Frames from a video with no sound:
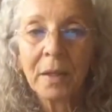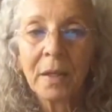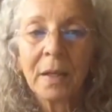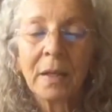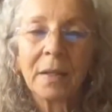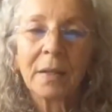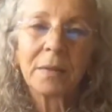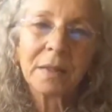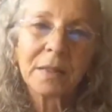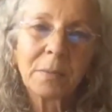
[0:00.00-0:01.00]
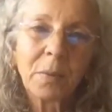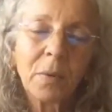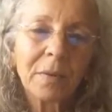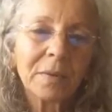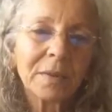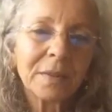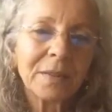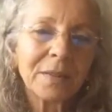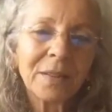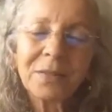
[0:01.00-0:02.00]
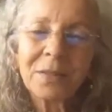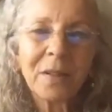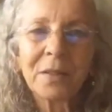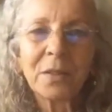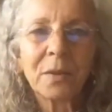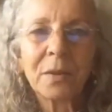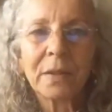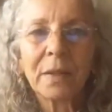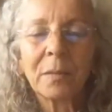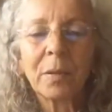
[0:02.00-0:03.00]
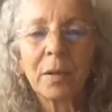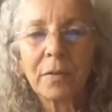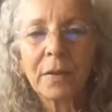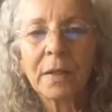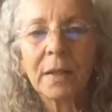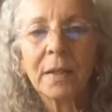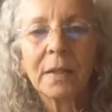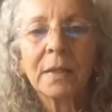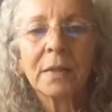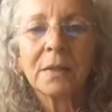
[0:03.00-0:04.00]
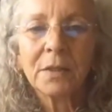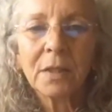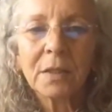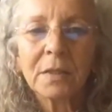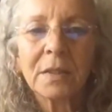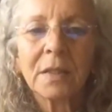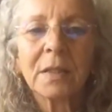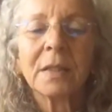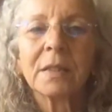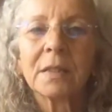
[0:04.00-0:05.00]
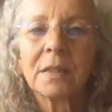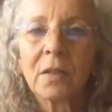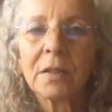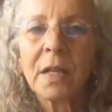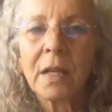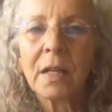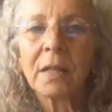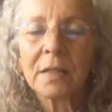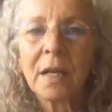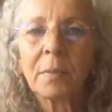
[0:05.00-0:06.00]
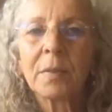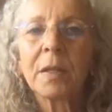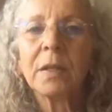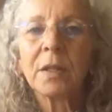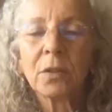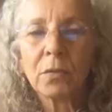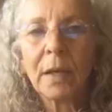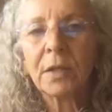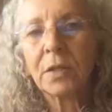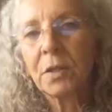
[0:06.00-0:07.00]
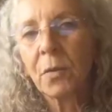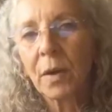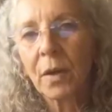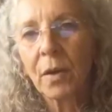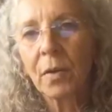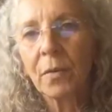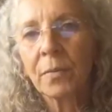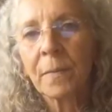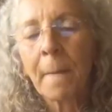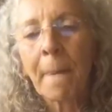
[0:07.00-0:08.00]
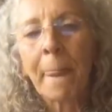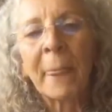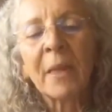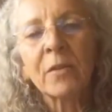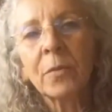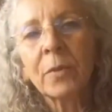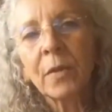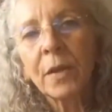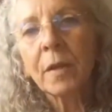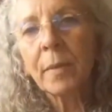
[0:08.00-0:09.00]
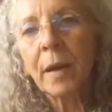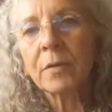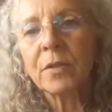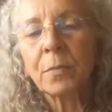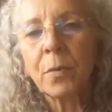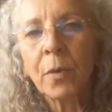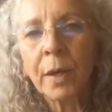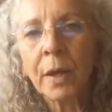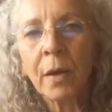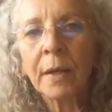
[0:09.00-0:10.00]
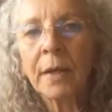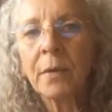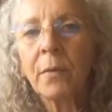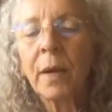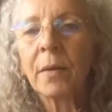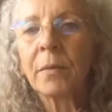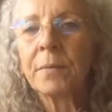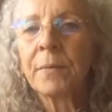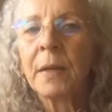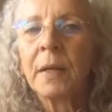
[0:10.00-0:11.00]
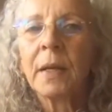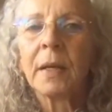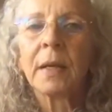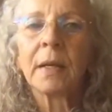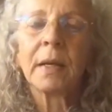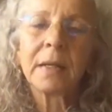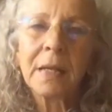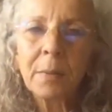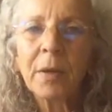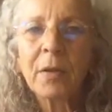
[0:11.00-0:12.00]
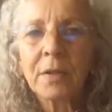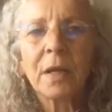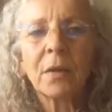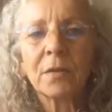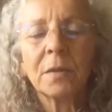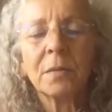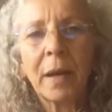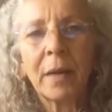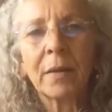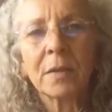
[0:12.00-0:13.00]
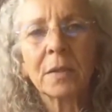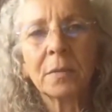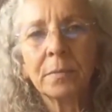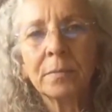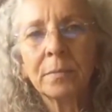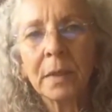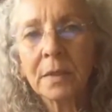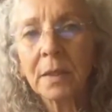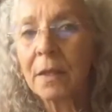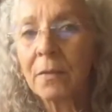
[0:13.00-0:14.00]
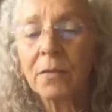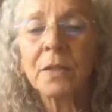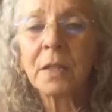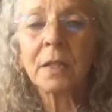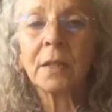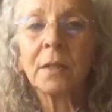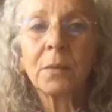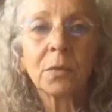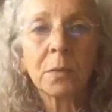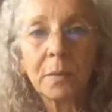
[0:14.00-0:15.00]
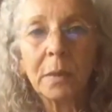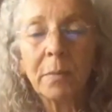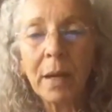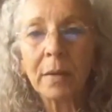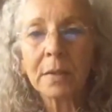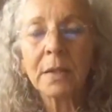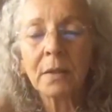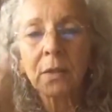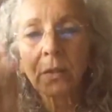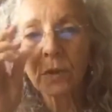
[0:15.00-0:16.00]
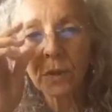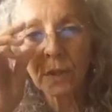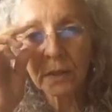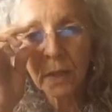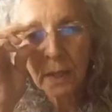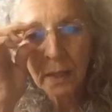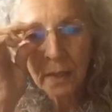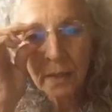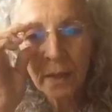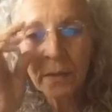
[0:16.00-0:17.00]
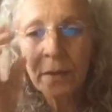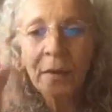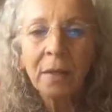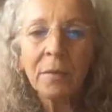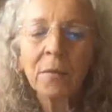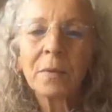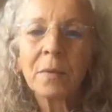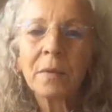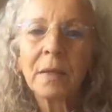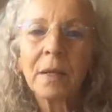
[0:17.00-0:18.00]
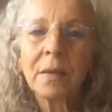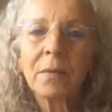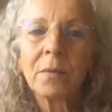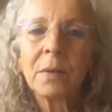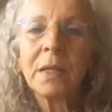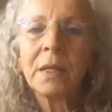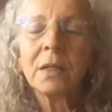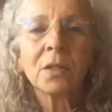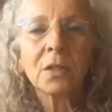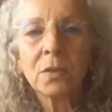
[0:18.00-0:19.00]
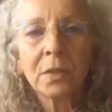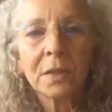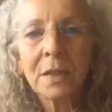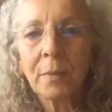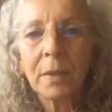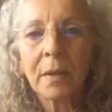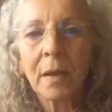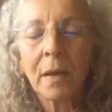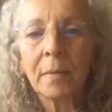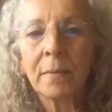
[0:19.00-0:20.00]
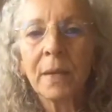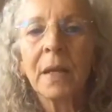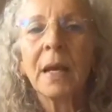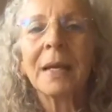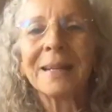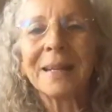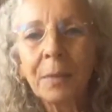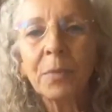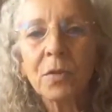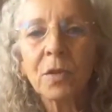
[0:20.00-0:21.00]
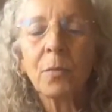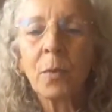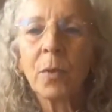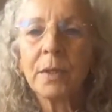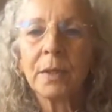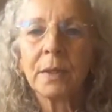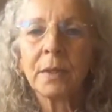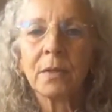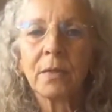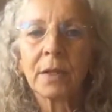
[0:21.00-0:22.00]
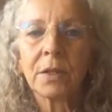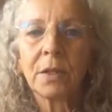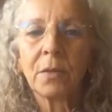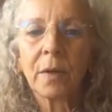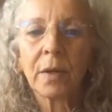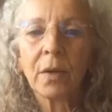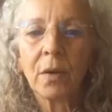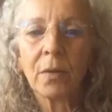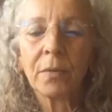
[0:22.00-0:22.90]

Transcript: It's important, don't try to do everything perfectly. Just start taking steps in the direction you want to go. So when you think about supporting Agni well and keeping ourselves in balance mentally and physically, which would mean balancing the doshas, that we need to just do it a step at a time and keep yourself pointed in the direction you want to go.